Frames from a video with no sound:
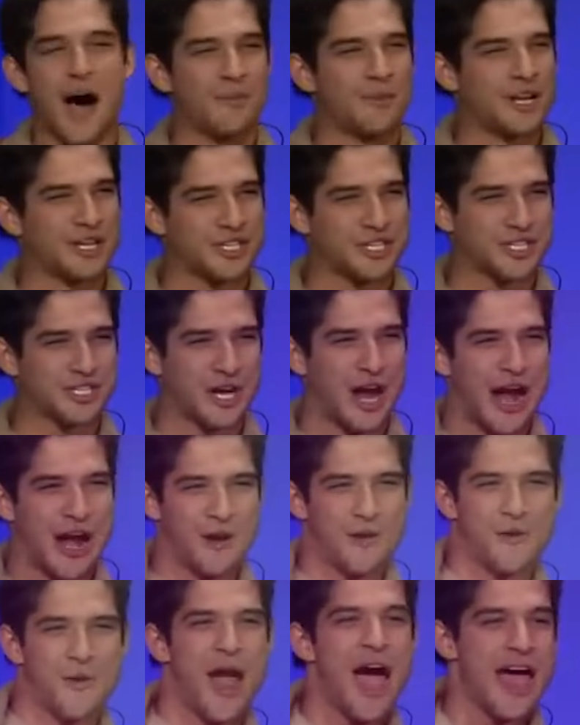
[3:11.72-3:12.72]
I'm gonna
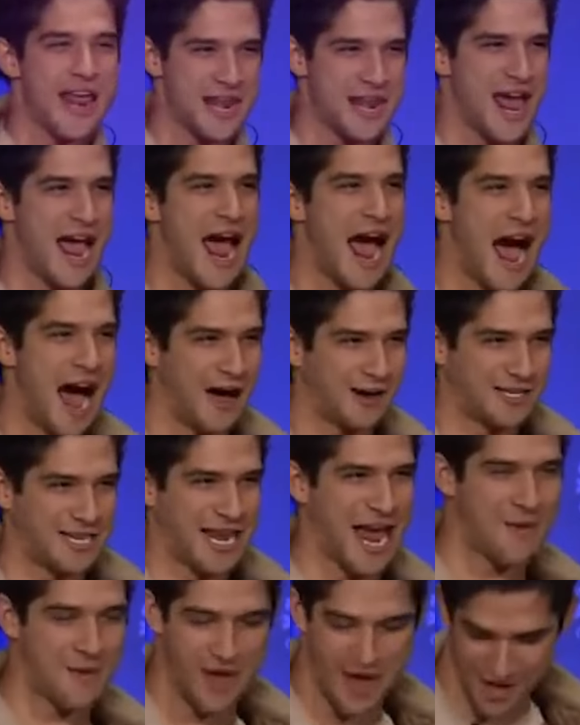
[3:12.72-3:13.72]
start right now,
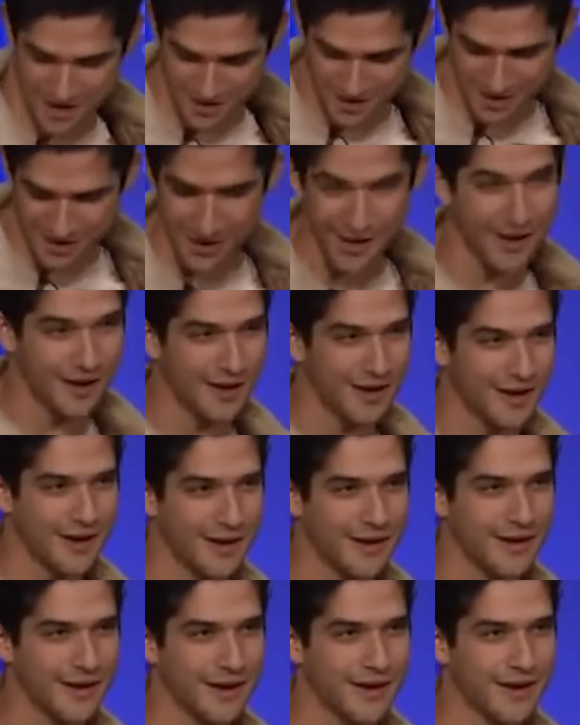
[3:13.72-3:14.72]
damn it. You're not
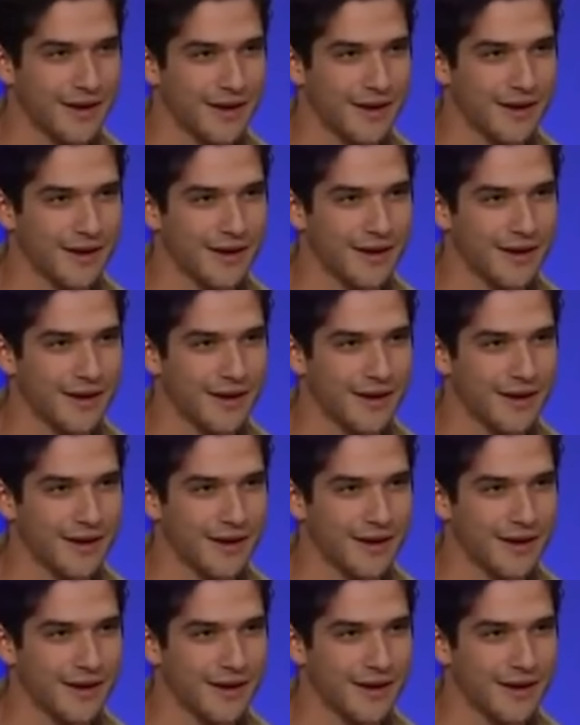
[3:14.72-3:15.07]
shirtless ever